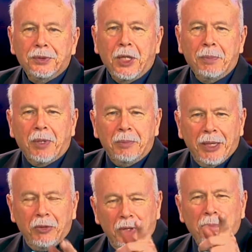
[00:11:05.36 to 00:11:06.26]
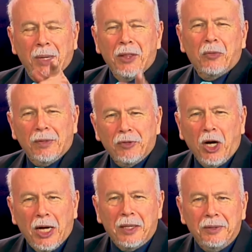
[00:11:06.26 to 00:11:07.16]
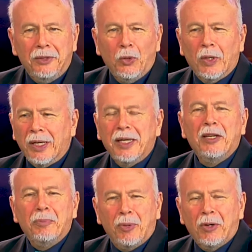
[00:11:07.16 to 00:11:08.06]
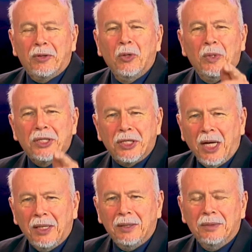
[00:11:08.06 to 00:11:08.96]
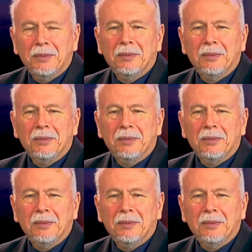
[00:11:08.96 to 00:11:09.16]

I'm going to make you the mother of God. You are going to give birth to a son.